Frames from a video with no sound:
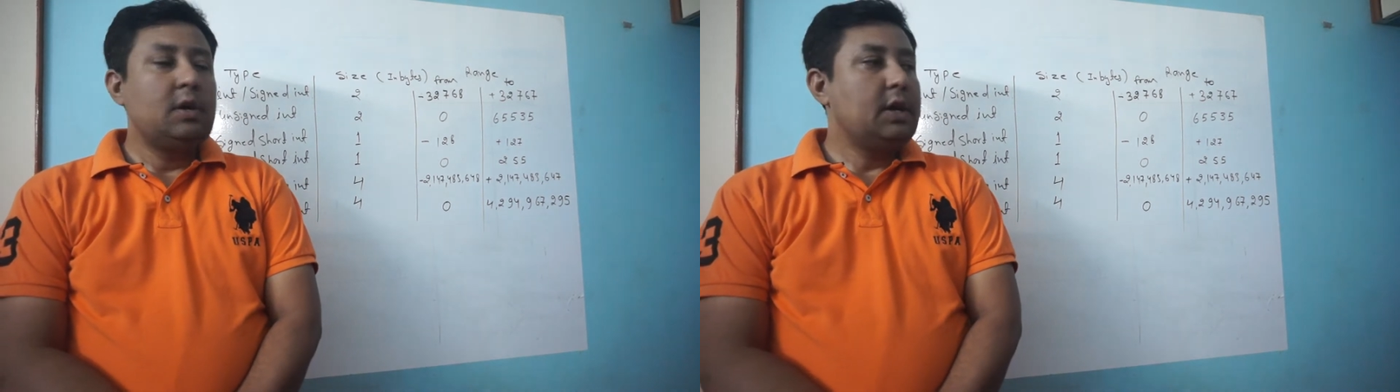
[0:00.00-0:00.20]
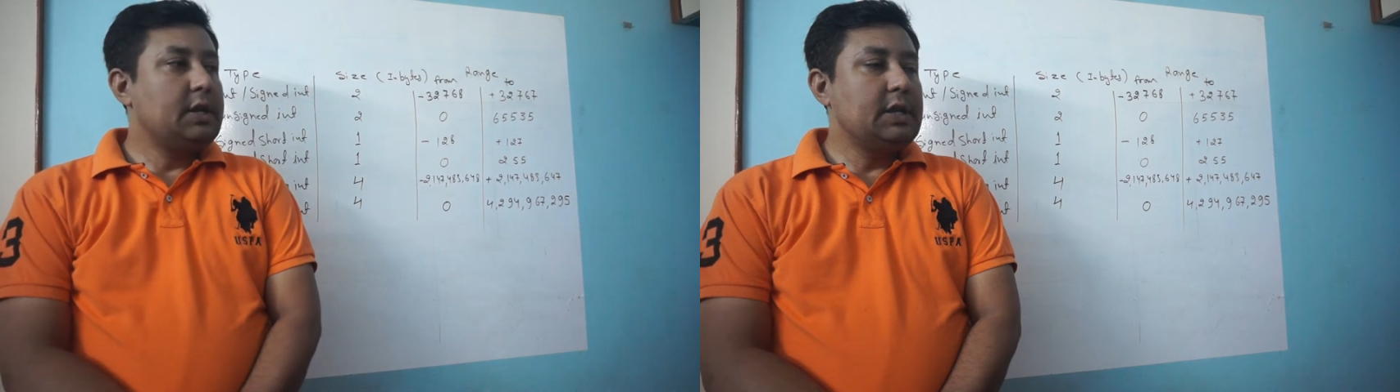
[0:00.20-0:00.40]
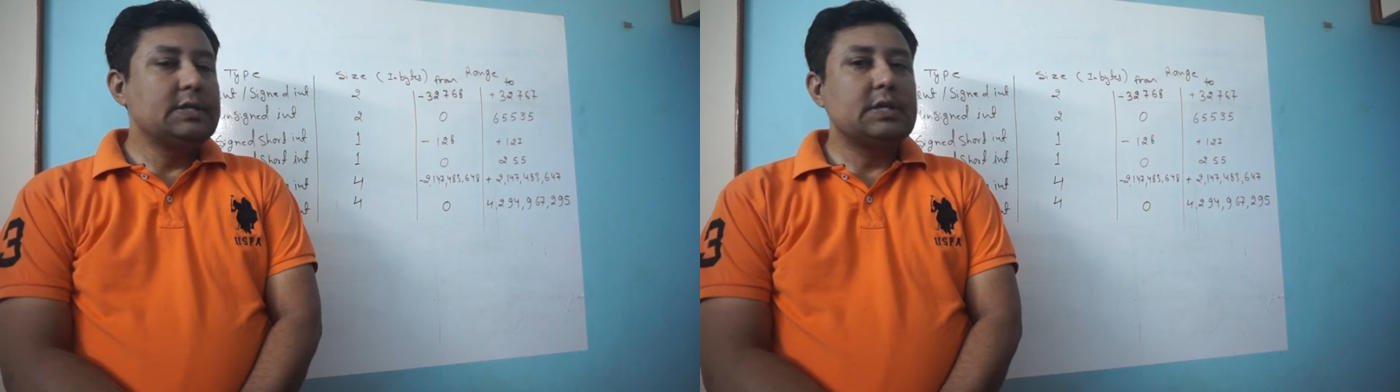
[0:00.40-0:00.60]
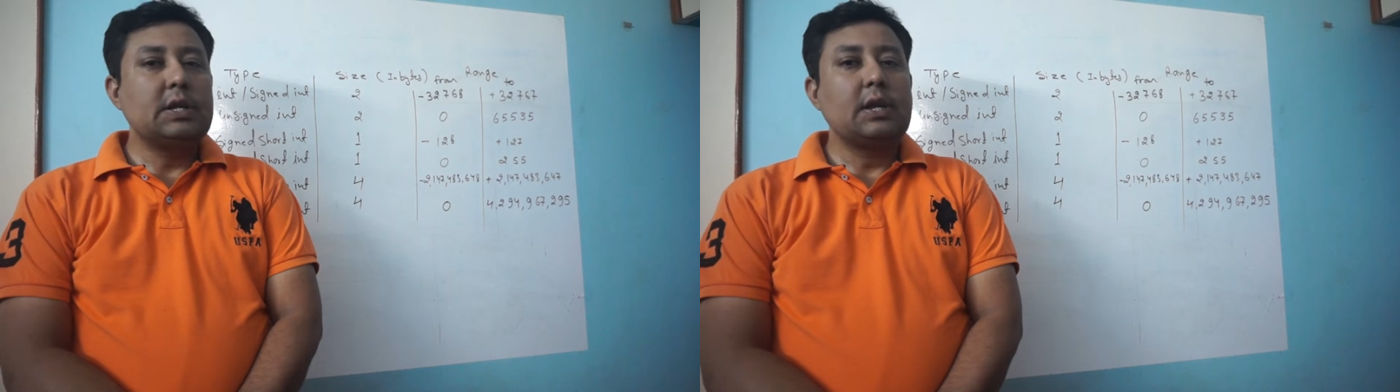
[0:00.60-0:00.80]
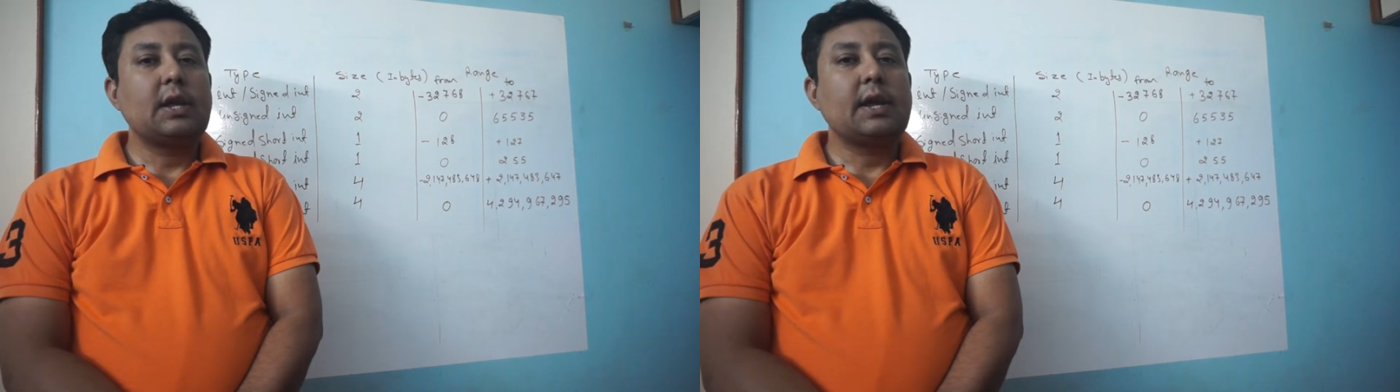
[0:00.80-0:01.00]

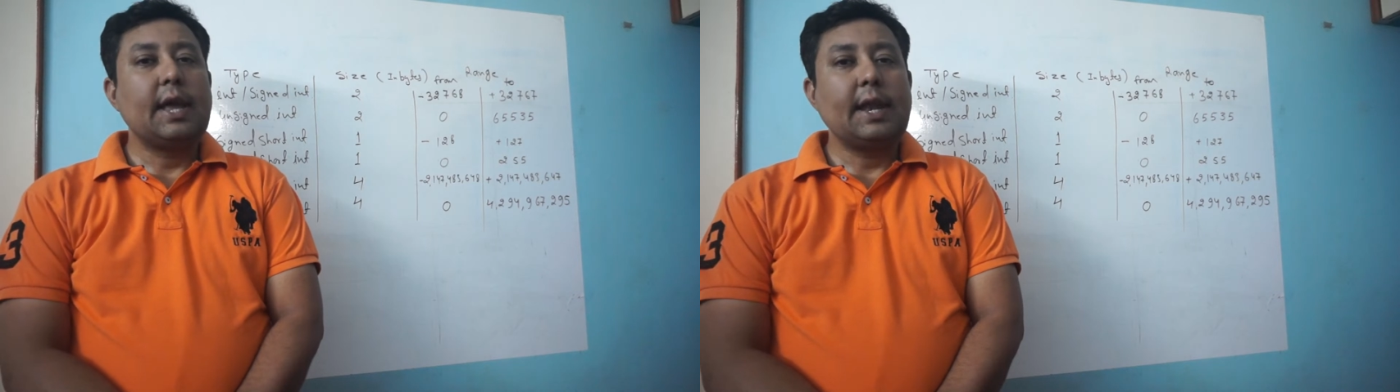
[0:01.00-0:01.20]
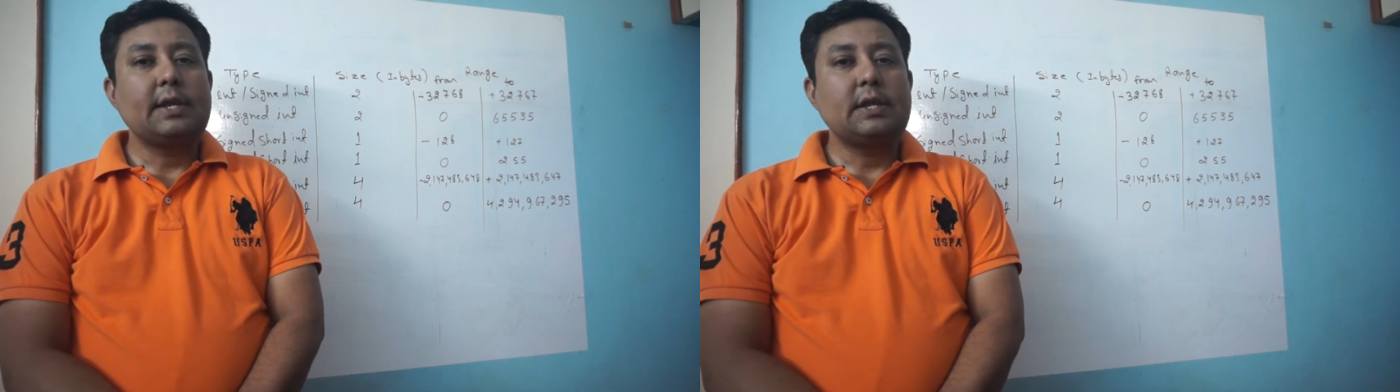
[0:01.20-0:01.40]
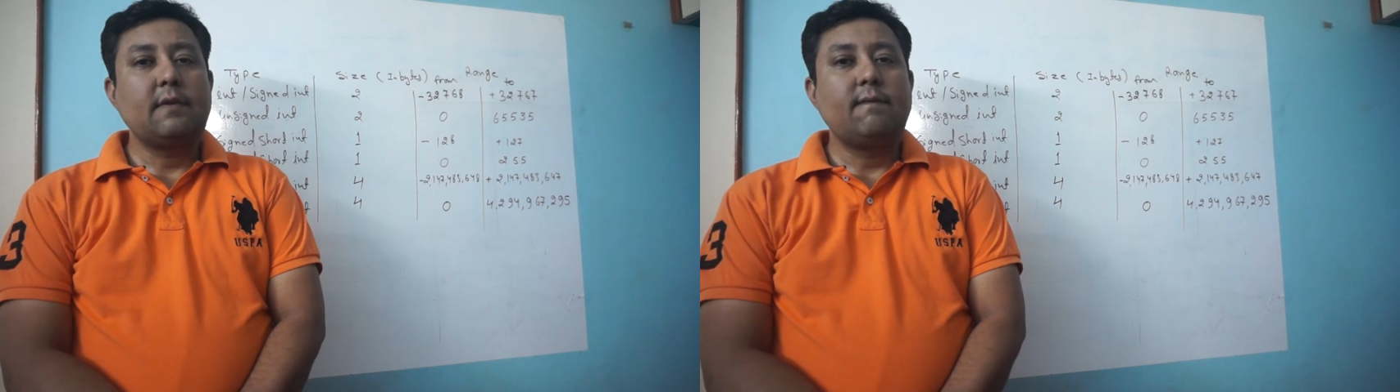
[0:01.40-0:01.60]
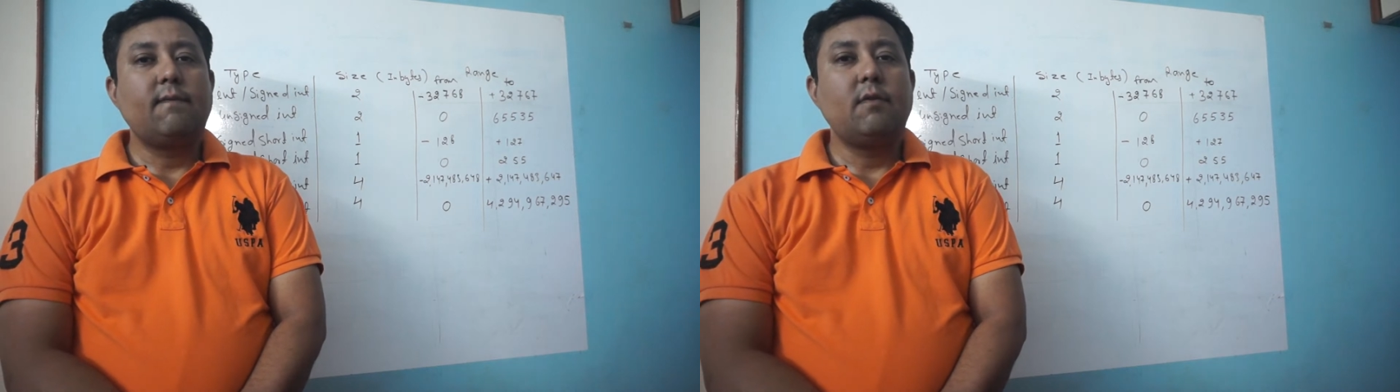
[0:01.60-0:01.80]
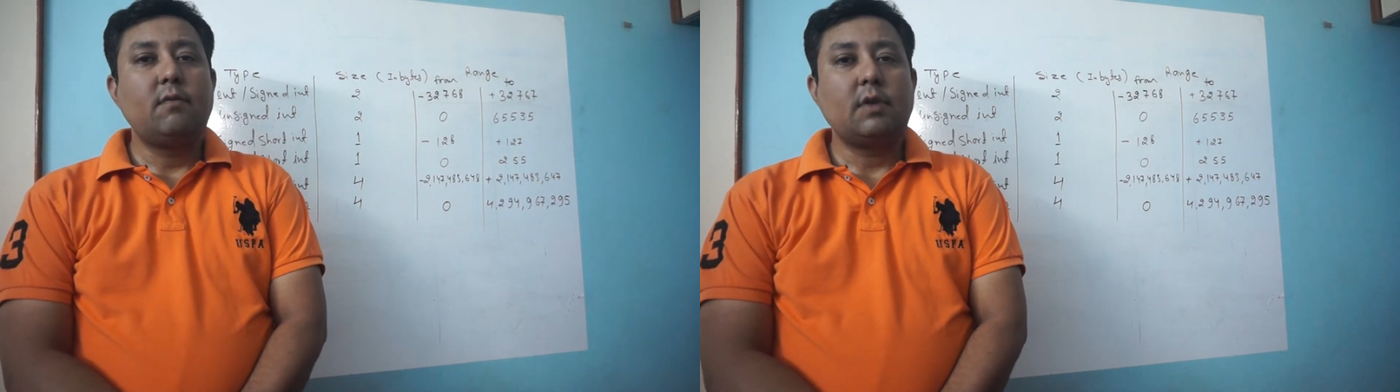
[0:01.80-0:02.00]
integer, character,
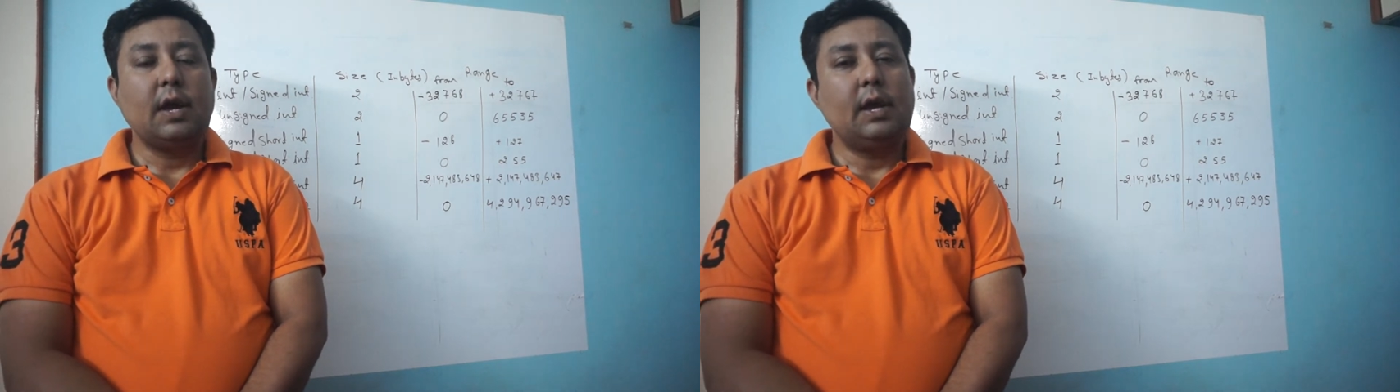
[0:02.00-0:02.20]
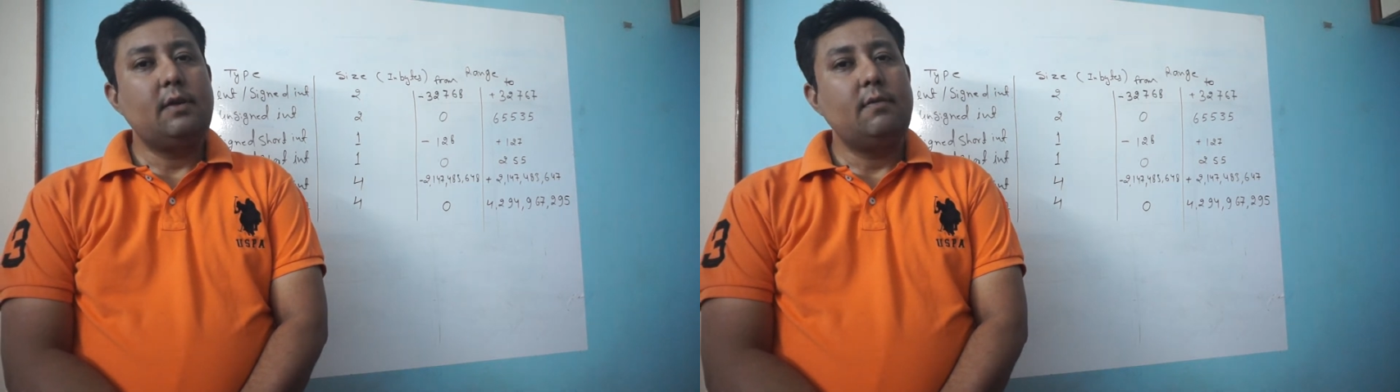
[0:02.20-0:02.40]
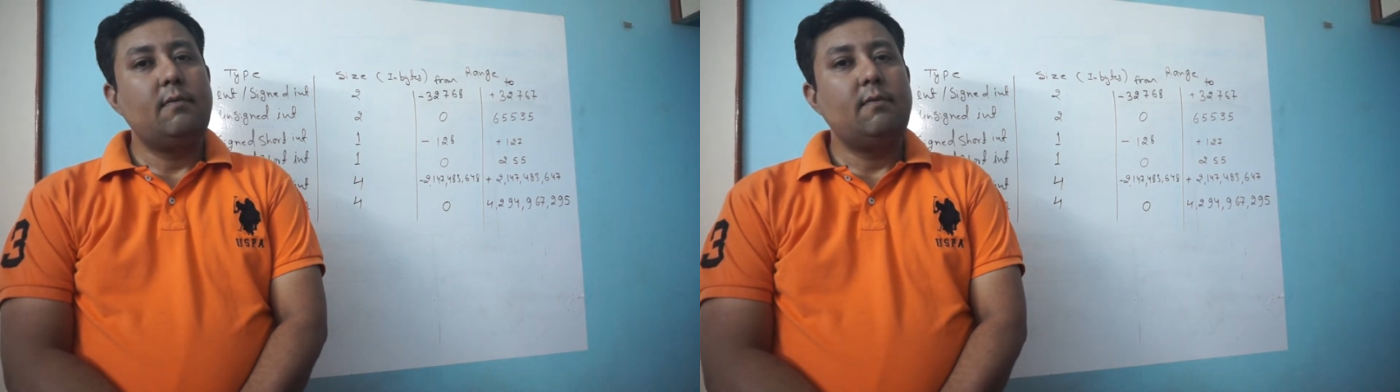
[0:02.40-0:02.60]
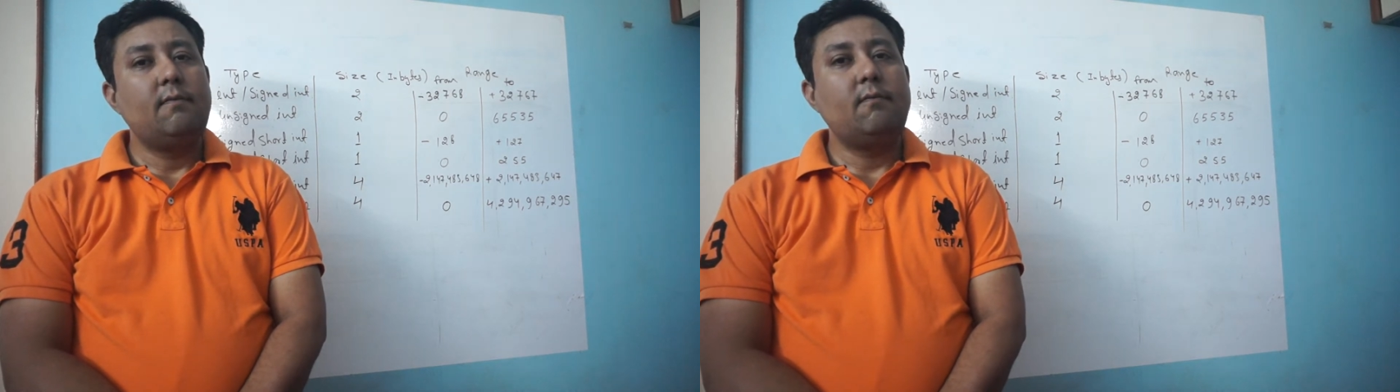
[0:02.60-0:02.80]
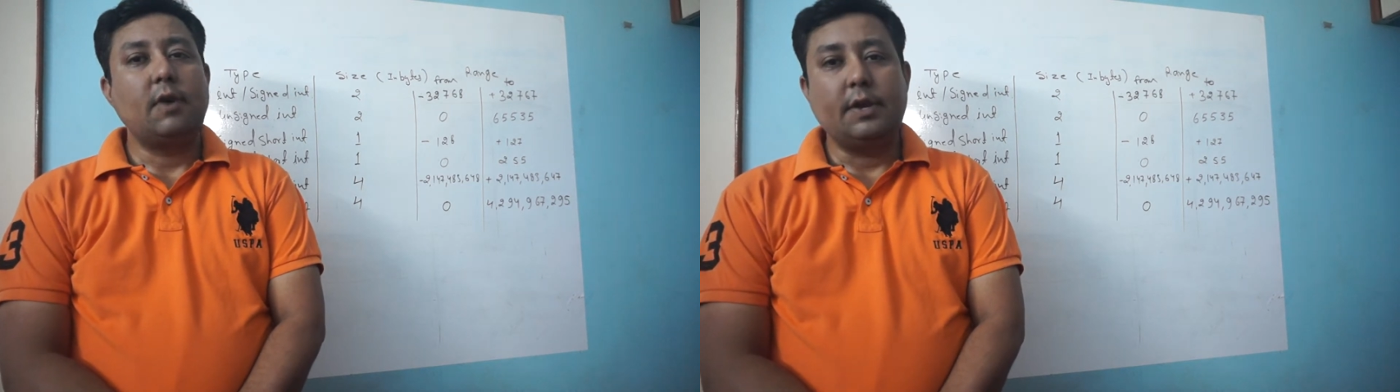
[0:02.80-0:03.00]
float and
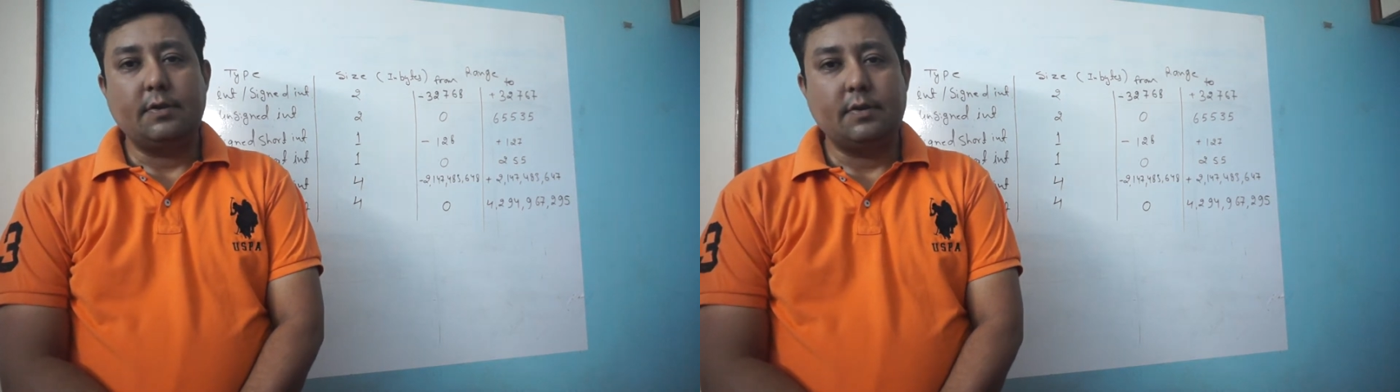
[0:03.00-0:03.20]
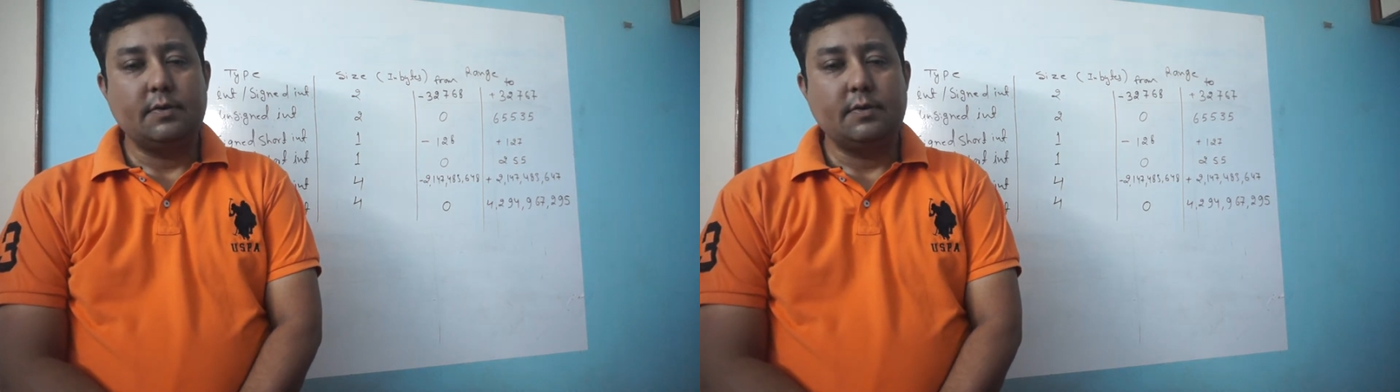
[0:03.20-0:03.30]
void.